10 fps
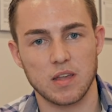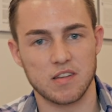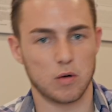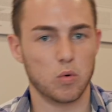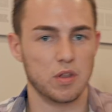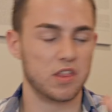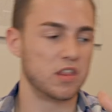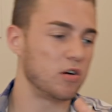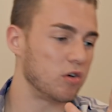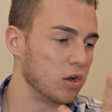He's like, well, the
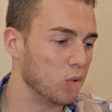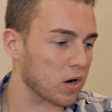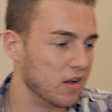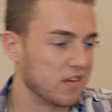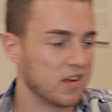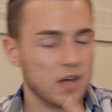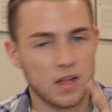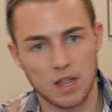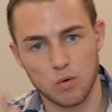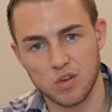theory was
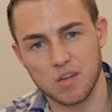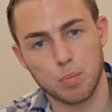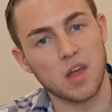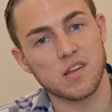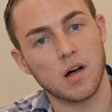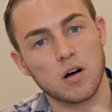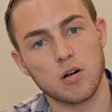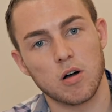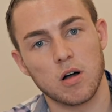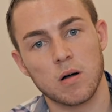that it would suppress
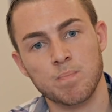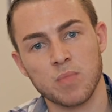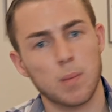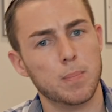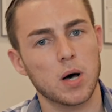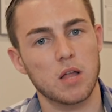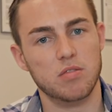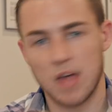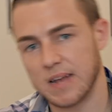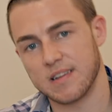hunger,
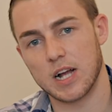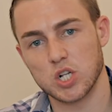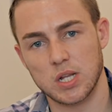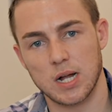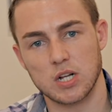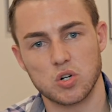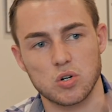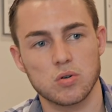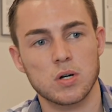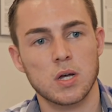but that's actually not true.